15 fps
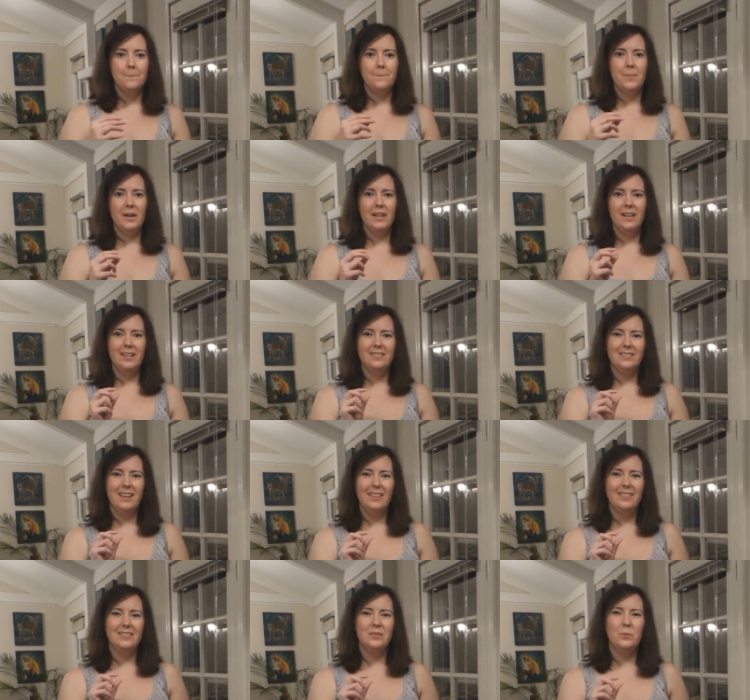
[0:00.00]
but it's
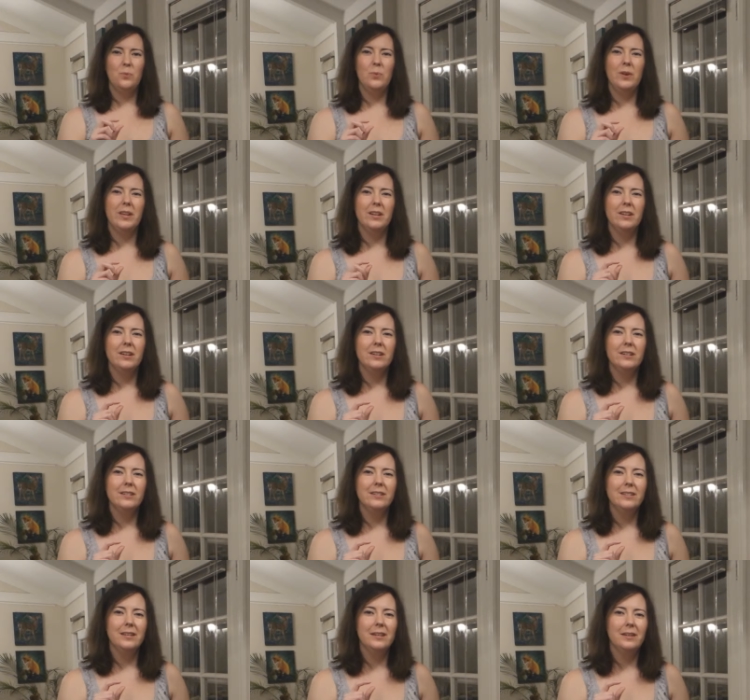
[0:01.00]
got this
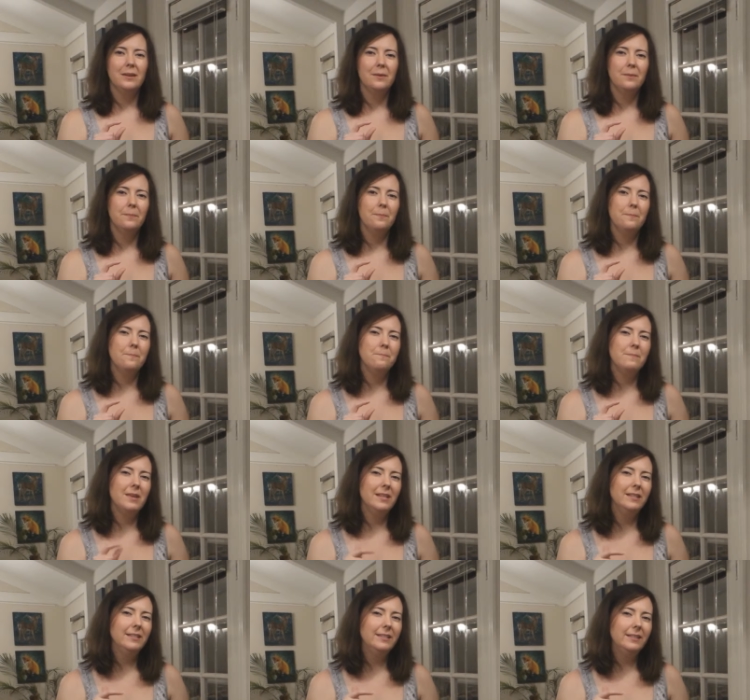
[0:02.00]
weird
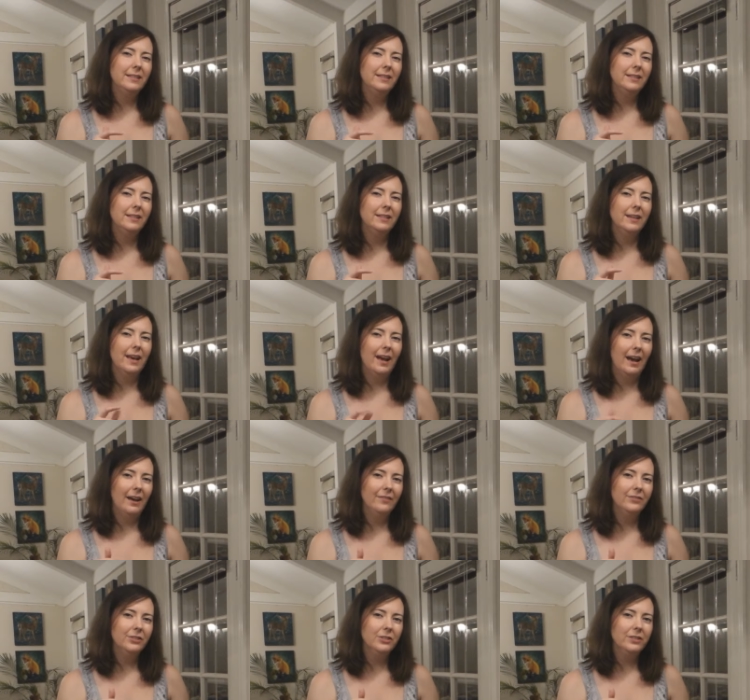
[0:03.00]
minty
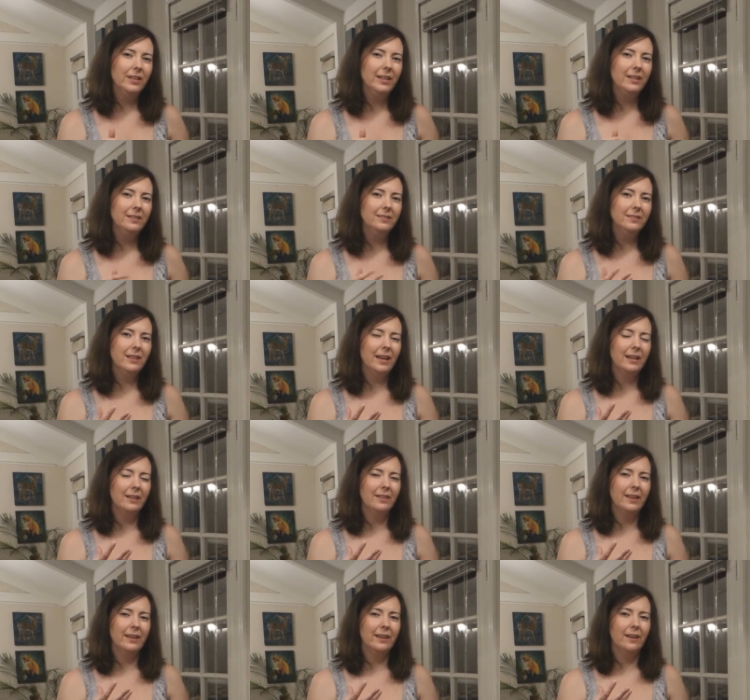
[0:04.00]
aftertaste, kind of
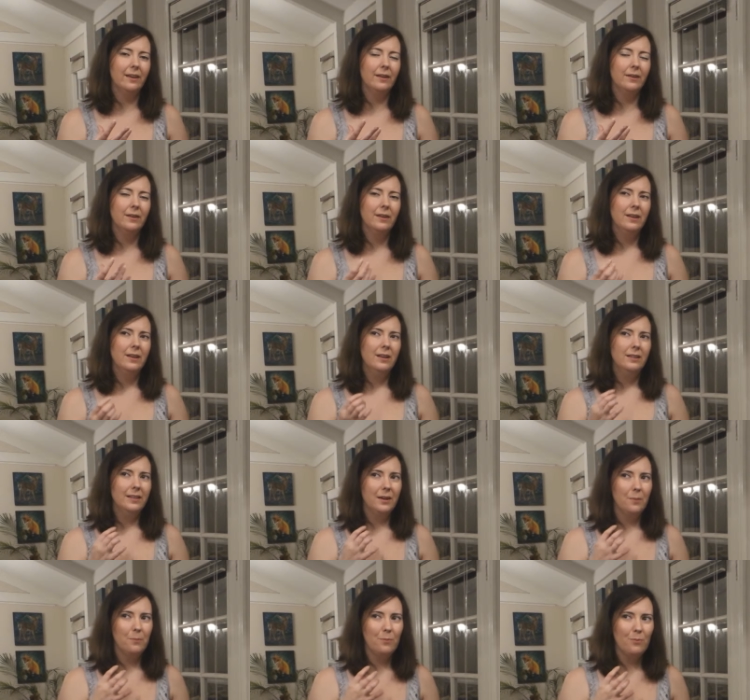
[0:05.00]
like a
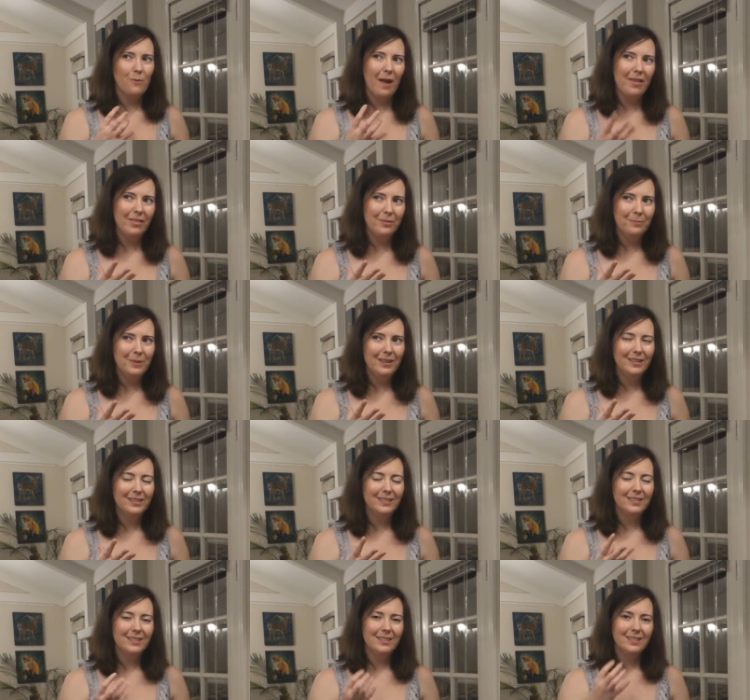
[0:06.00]
breath
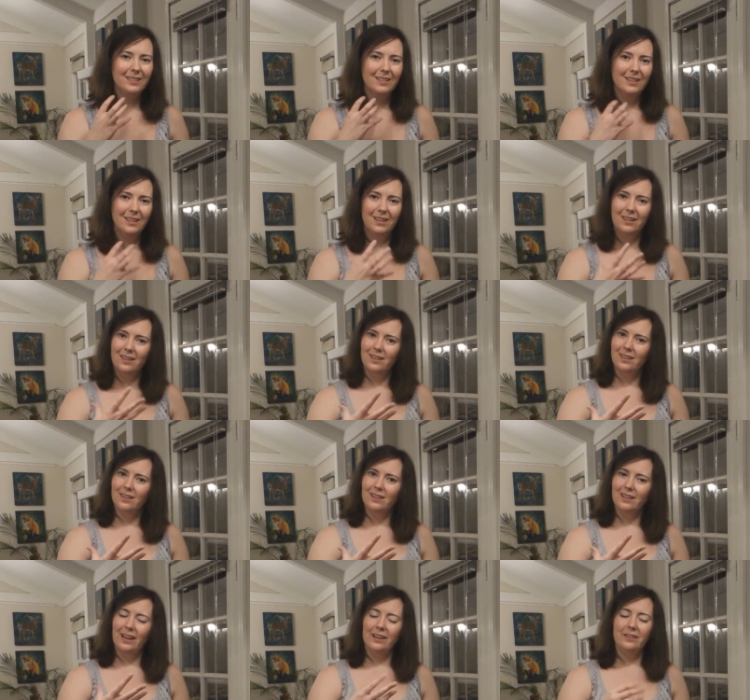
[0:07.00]
mint
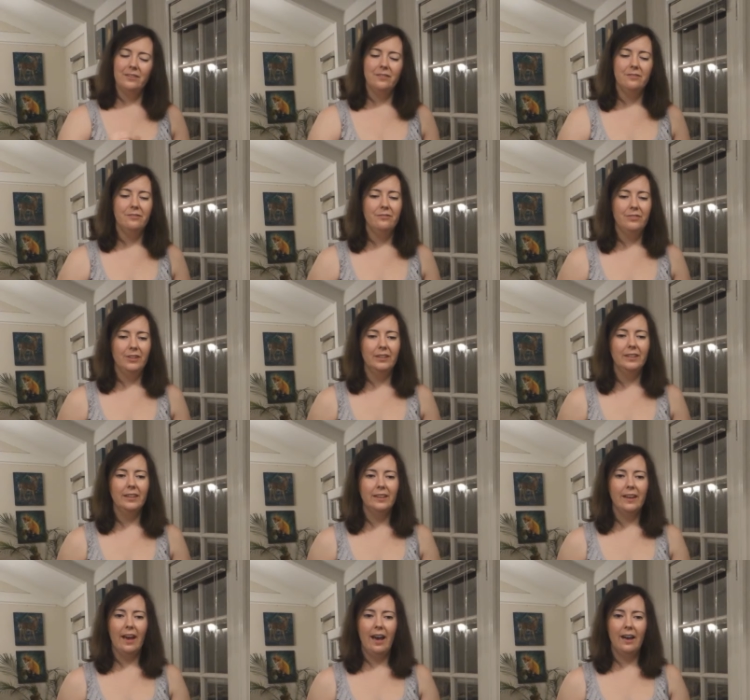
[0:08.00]
kind of
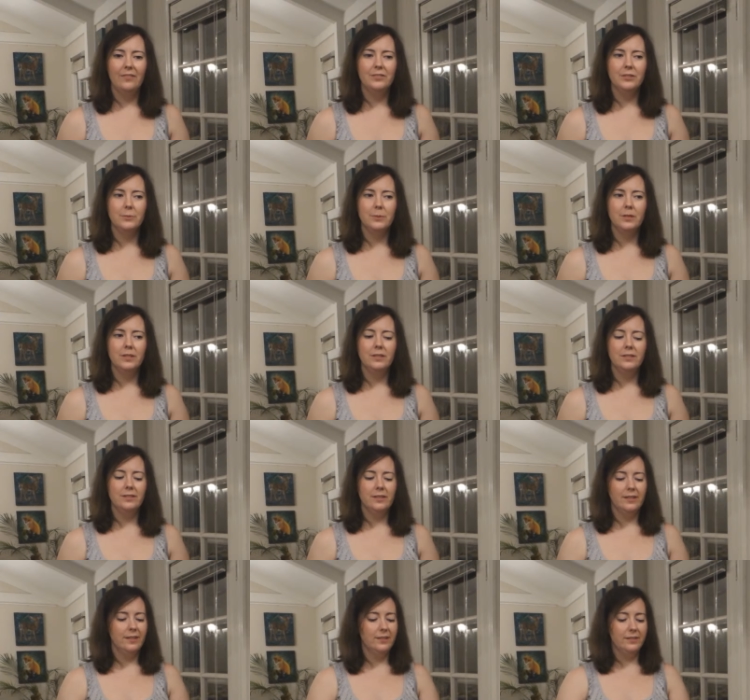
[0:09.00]
feeling
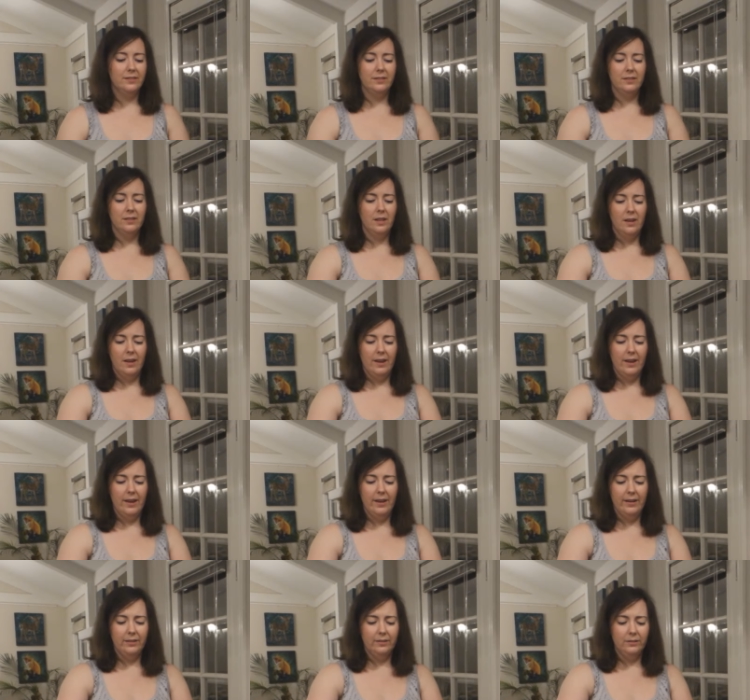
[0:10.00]
afterwards.
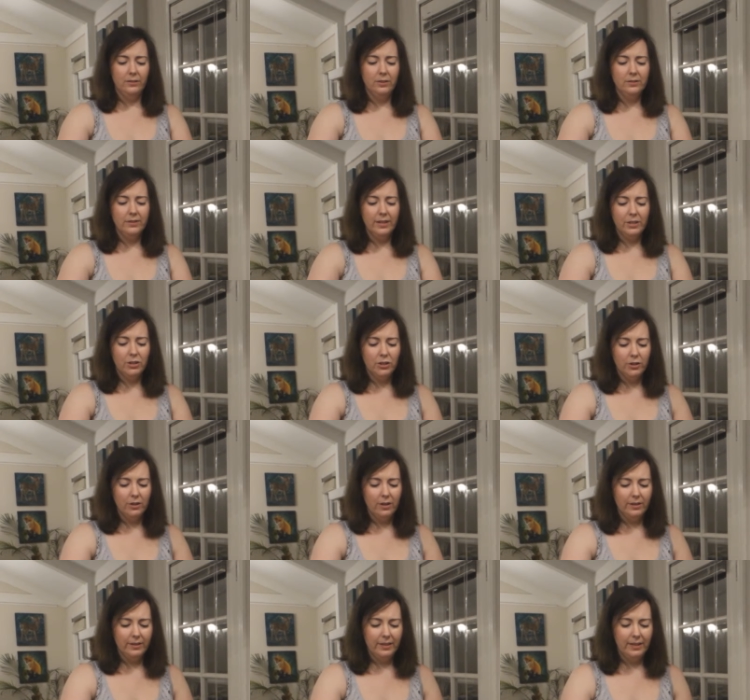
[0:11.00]
It looks like
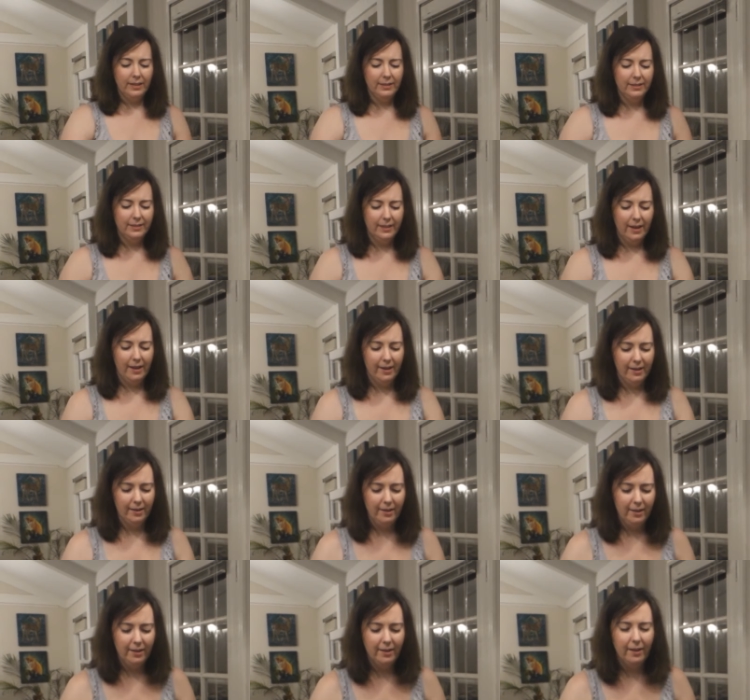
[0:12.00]
sugar on the
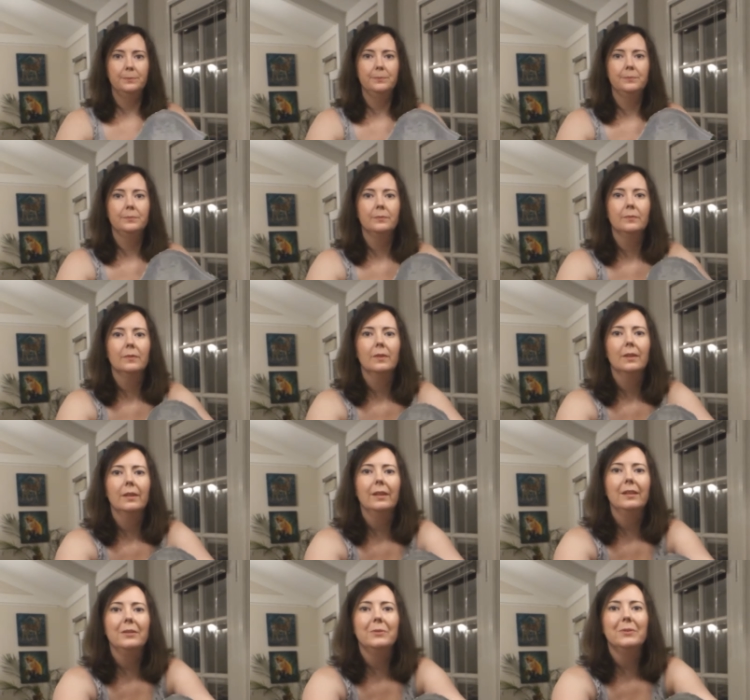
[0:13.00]
inside.
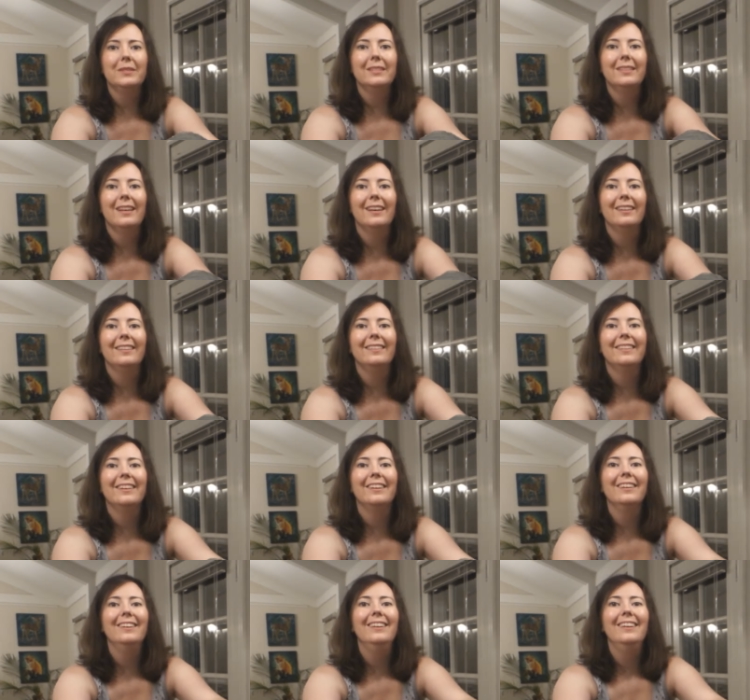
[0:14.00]
Can you see that in
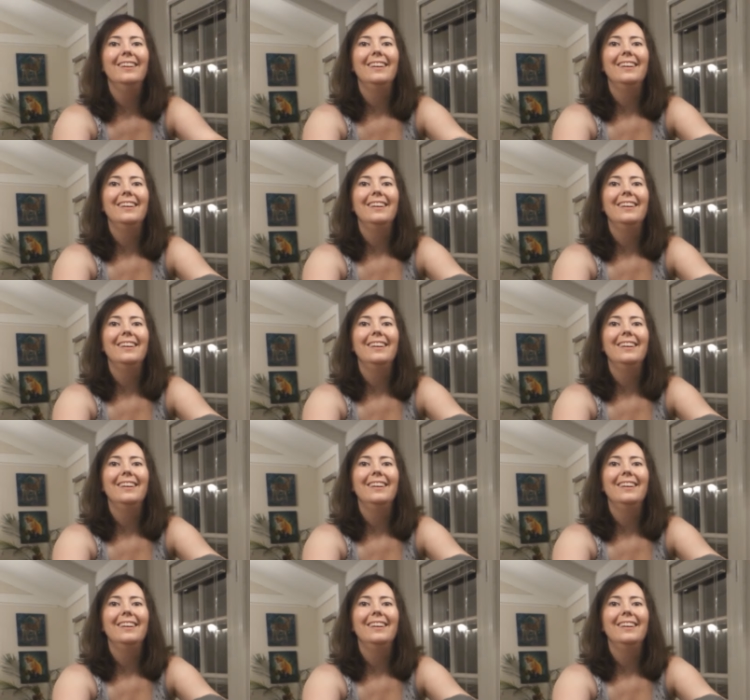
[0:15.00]
there?